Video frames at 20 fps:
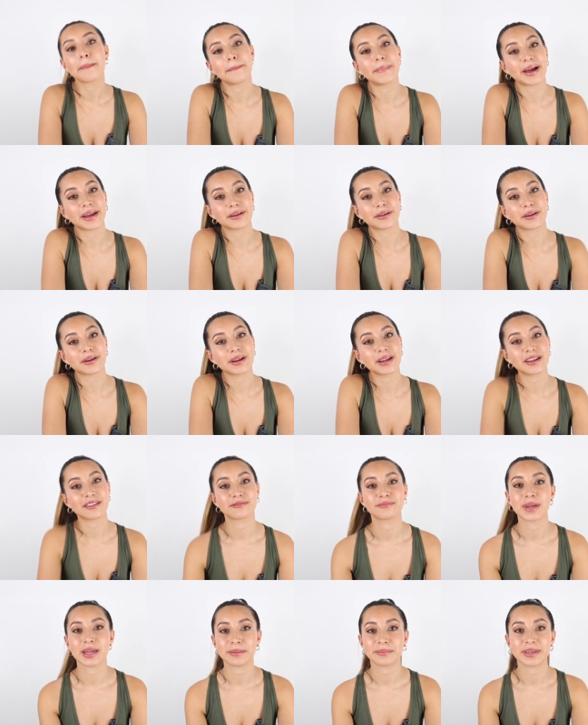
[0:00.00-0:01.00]
better if
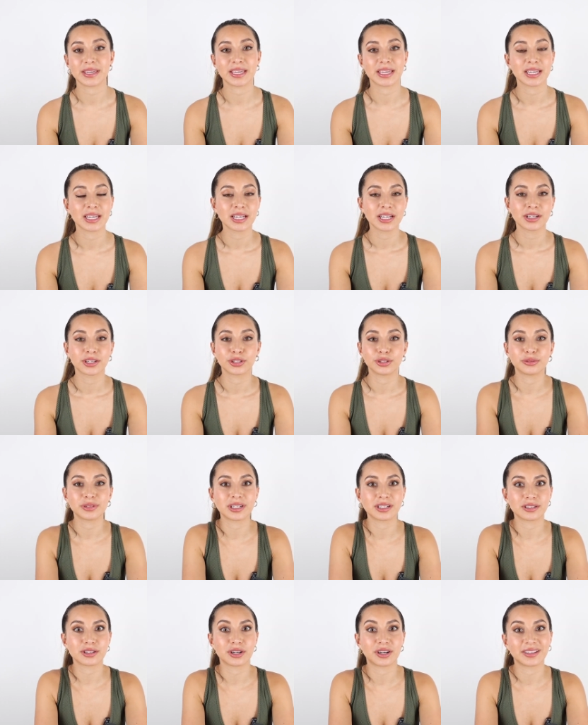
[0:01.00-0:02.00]
maybe you
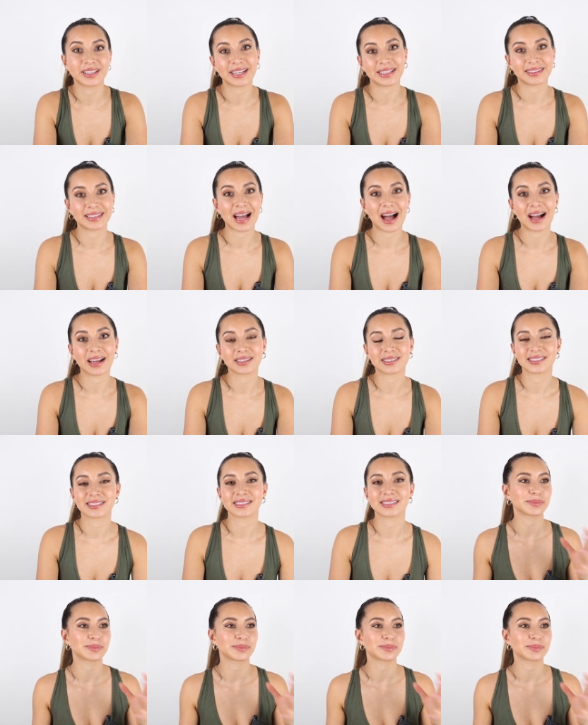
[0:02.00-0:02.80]
didn't know that that